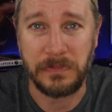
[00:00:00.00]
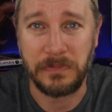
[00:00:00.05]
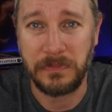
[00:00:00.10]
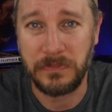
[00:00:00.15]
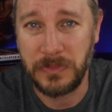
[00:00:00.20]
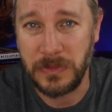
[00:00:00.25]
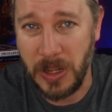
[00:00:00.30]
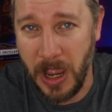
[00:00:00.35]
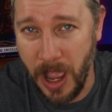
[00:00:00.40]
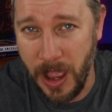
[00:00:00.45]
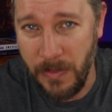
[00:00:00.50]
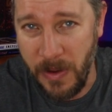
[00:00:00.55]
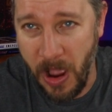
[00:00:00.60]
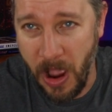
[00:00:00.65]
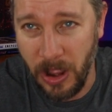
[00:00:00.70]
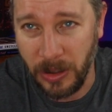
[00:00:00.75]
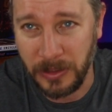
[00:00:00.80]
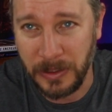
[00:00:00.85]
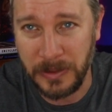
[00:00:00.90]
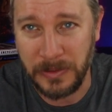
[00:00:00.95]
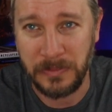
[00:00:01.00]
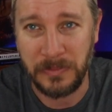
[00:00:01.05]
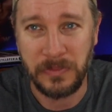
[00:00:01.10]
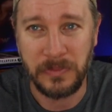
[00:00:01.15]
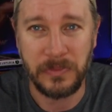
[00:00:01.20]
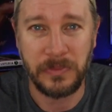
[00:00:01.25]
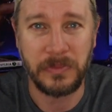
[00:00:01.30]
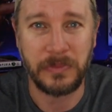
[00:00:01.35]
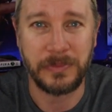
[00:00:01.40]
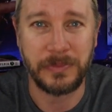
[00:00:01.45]
and Tom Holland
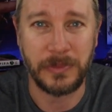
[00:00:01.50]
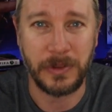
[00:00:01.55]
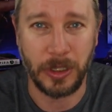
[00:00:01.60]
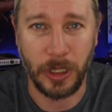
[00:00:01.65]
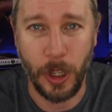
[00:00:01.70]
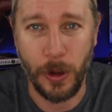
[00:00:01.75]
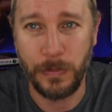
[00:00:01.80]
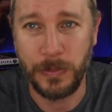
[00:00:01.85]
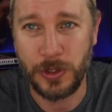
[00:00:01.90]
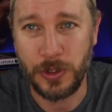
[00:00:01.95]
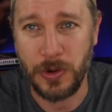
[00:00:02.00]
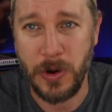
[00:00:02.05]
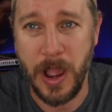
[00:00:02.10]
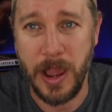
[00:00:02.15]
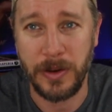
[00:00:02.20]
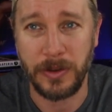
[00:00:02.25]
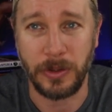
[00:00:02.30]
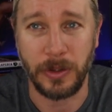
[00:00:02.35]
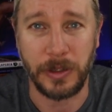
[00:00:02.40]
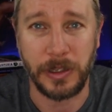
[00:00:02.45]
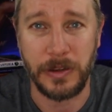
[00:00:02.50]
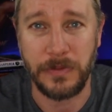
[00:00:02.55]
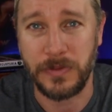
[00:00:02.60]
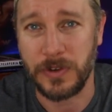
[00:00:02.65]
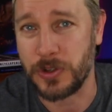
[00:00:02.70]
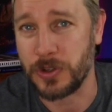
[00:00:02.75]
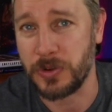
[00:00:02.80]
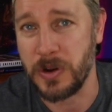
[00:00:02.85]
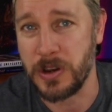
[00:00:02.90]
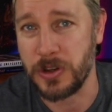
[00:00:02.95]
globetrot looking
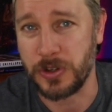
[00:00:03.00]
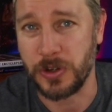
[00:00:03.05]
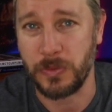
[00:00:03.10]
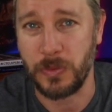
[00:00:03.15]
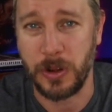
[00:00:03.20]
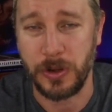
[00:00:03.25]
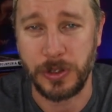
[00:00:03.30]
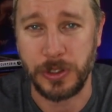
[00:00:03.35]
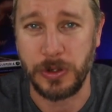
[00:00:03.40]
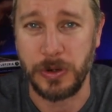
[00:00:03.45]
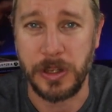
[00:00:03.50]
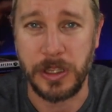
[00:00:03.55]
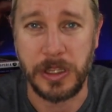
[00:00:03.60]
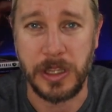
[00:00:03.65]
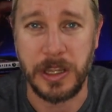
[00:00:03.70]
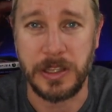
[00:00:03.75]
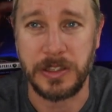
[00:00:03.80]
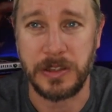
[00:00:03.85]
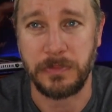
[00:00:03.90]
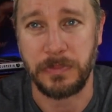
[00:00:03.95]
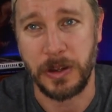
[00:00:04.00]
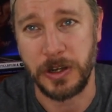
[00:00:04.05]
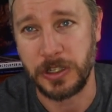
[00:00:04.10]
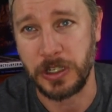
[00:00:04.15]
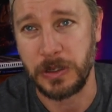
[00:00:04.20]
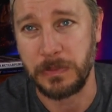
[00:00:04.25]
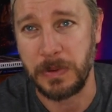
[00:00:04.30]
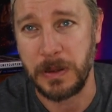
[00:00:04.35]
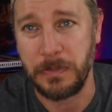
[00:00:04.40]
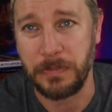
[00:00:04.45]
for treasure while shooting guns and
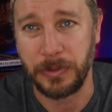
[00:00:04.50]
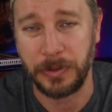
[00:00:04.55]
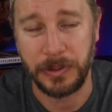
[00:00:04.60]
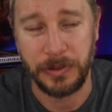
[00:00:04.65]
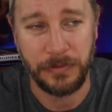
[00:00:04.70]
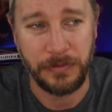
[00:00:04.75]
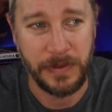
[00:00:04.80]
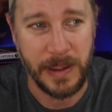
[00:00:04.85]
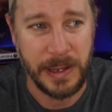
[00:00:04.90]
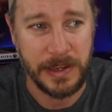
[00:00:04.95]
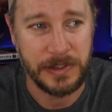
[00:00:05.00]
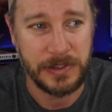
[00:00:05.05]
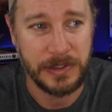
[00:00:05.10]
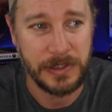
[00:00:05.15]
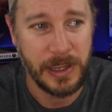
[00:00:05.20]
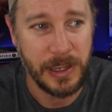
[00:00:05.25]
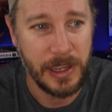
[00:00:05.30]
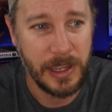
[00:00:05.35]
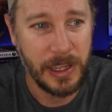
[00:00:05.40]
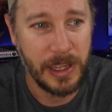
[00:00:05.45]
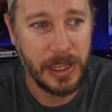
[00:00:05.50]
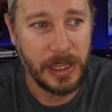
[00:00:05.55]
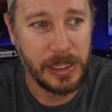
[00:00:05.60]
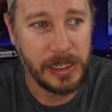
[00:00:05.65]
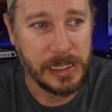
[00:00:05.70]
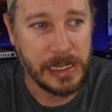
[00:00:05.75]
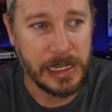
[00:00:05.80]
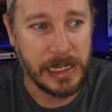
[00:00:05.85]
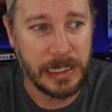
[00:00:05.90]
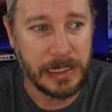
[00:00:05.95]
punching people in the face,
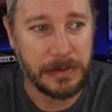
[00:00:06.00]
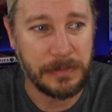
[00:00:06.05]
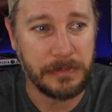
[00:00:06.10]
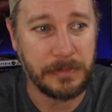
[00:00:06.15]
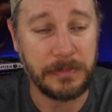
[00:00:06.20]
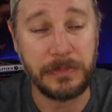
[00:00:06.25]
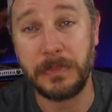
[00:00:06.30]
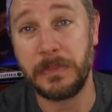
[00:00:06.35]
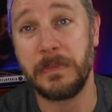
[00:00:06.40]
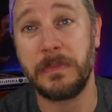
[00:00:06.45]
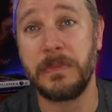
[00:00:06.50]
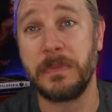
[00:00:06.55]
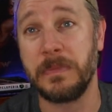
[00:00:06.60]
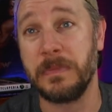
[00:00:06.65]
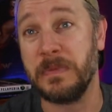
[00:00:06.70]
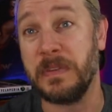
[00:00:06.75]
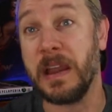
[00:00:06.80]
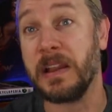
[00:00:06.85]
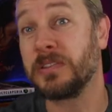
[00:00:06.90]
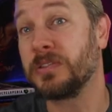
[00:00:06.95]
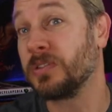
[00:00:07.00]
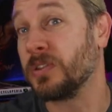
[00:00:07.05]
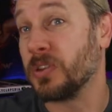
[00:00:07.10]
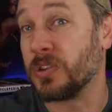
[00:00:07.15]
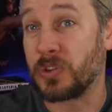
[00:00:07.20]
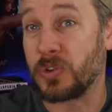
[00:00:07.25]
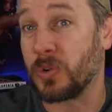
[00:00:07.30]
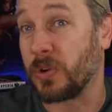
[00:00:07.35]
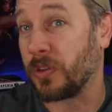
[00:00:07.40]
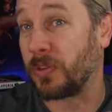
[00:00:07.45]
that's the
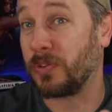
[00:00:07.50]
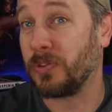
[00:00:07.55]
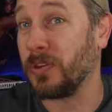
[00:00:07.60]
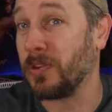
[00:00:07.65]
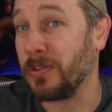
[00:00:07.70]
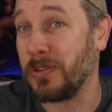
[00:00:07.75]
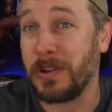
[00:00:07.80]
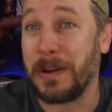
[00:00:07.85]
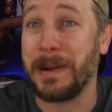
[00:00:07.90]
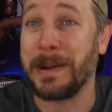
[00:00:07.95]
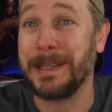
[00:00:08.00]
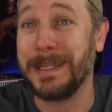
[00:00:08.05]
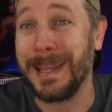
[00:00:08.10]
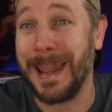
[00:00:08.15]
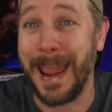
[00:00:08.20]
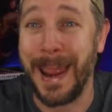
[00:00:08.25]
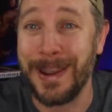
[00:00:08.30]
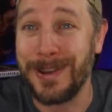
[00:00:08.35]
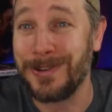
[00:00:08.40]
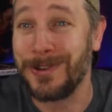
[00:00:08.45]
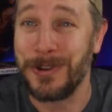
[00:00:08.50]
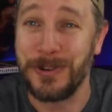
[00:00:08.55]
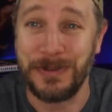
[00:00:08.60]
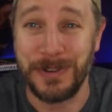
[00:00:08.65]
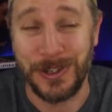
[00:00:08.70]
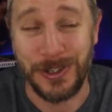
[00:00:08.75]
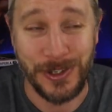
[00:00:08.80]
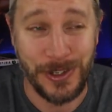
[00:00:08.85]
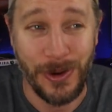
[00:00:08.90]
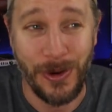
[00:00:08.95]
sort of thing that I tend
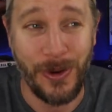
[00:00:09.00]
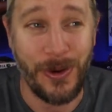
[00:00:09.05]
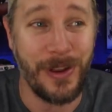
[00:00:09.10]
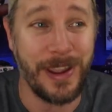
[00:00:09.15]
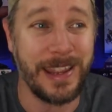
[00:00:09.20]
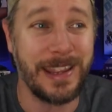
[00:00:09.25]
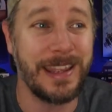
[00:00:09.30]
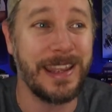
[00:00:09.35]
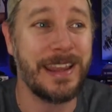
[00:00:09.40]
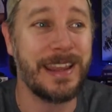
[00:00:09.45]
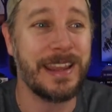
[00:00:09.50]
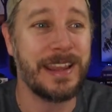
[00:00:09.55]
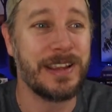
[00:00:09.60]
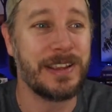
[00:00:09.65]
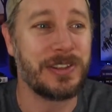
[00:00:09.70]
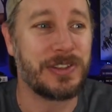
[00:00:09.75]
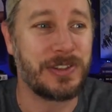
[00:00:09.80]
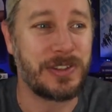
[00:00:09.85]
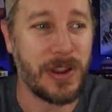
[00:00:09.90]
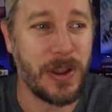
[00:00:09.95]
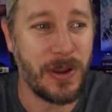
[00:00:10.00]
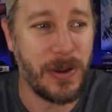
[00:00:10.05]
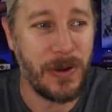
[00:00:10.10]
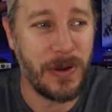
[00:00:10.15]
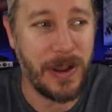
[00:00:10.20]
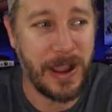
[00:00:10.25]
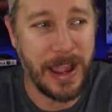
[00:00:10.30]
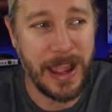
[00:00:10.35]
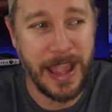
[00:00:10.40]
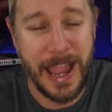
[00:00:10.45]
to enjoy.
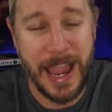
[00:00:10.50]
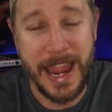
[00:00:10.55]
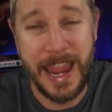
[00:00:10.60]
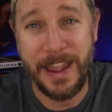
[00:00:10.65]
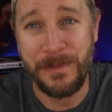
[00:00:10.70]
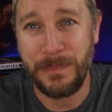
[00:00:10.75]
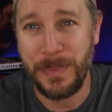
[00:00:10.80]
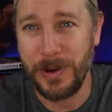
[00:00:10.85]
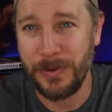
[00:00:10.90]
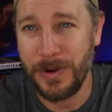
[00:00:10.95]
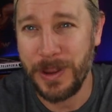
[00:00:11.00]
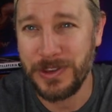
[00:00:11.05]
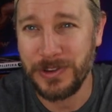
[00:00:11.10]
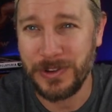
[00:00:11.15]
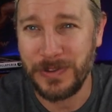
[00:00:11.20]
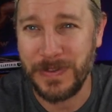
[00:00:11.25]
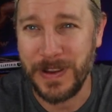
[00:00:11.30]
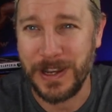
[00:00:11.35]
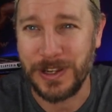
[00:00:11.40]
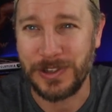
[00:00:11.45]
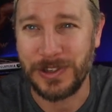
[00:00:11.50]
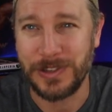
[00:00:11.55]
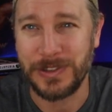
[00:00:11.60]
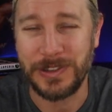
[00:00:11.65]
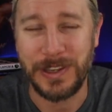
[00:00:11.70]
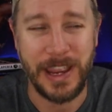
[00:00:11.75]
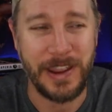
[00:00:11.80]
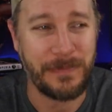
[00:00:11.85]
So I have my reservations.